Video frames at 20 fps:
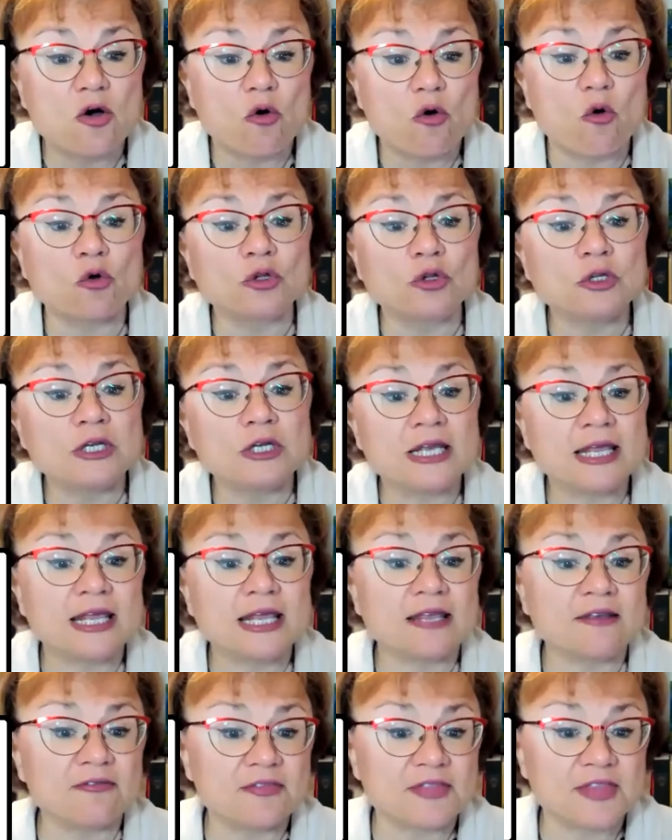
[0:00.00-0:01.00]
only
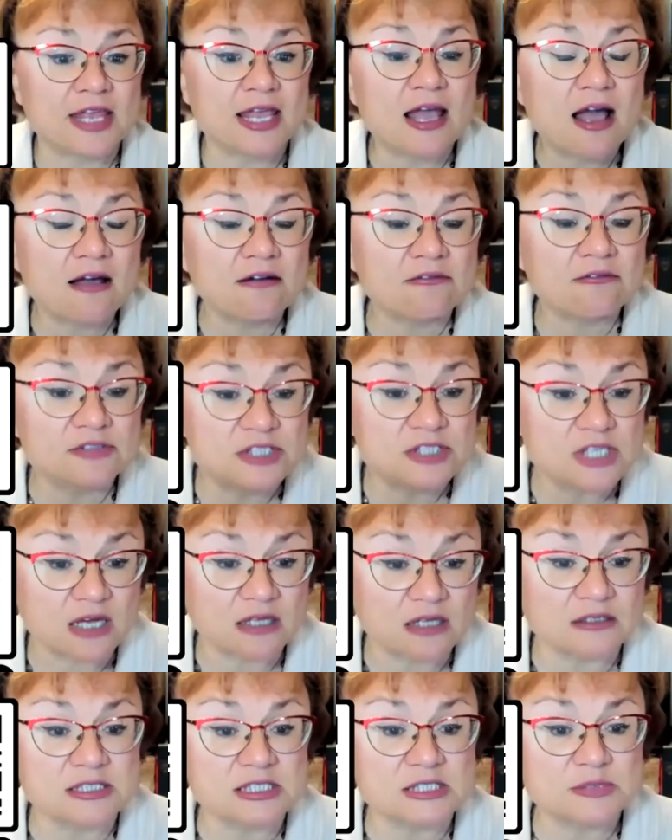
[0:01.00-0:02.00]
if they have
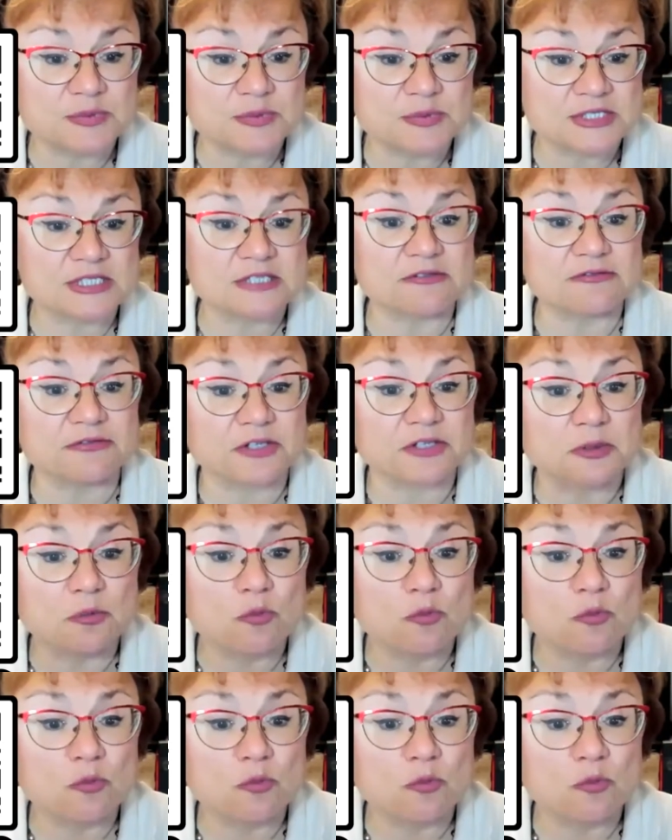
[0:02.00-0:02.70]
done specific